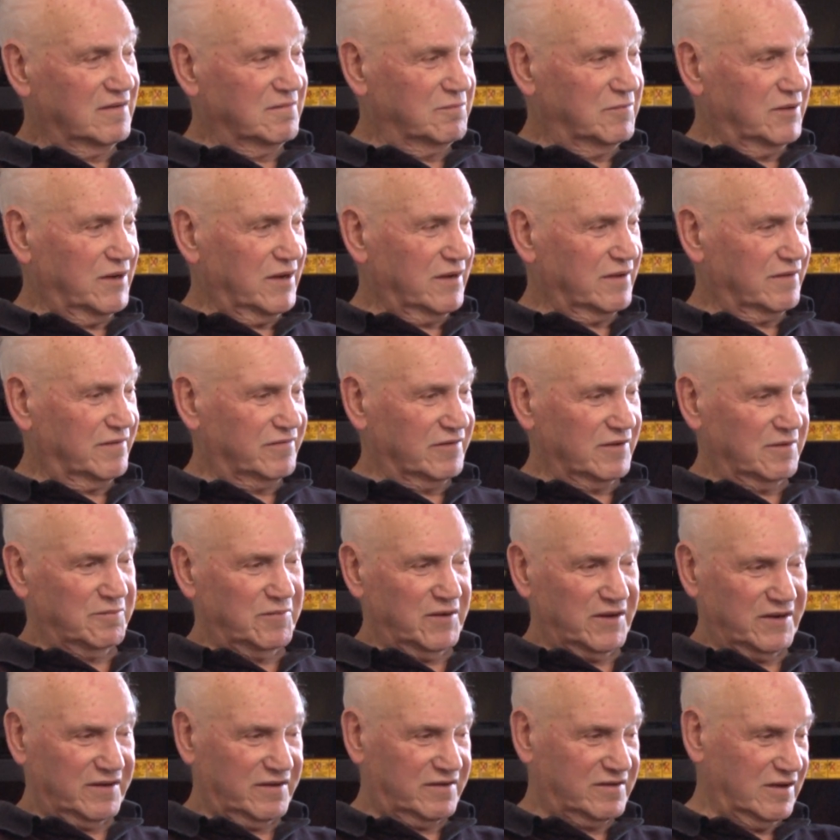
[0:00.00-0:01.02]
by
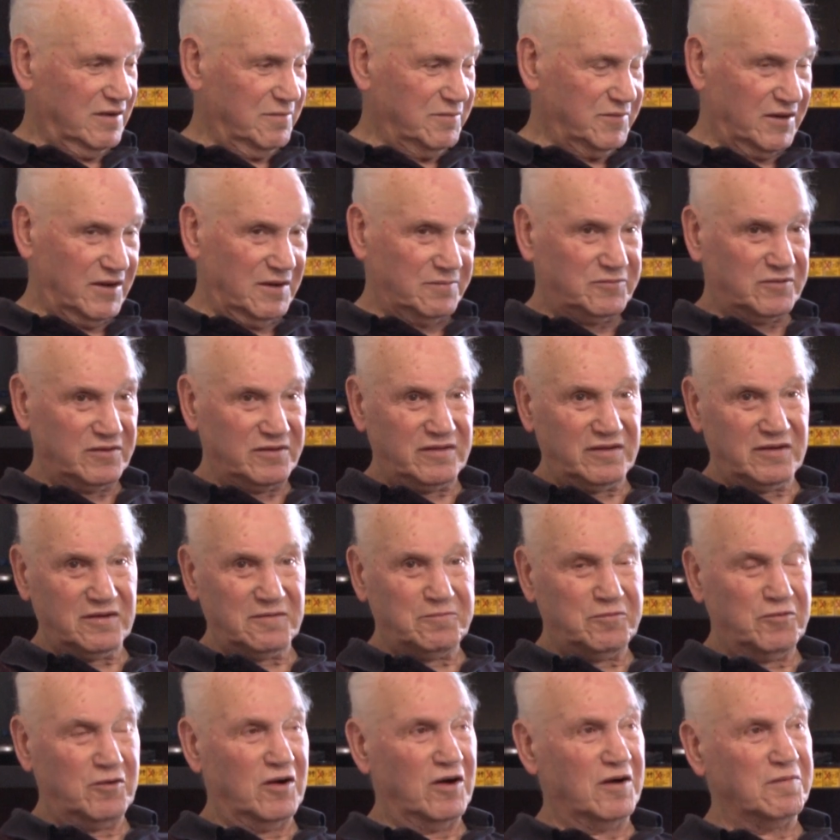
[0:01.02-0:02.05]
somebody coming up to the
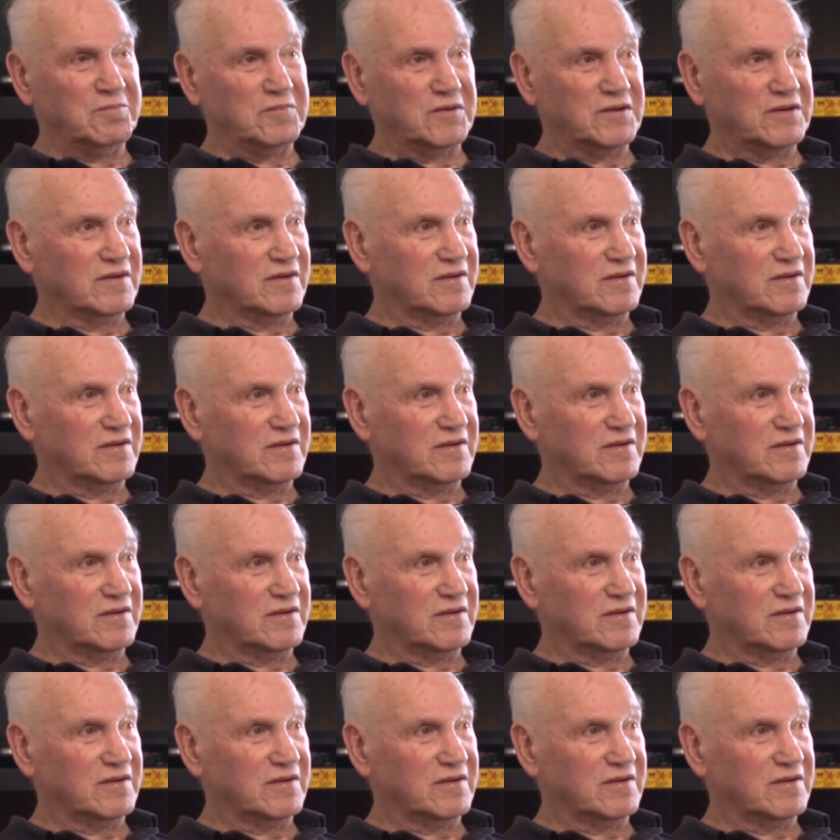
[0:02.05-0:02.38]
apartment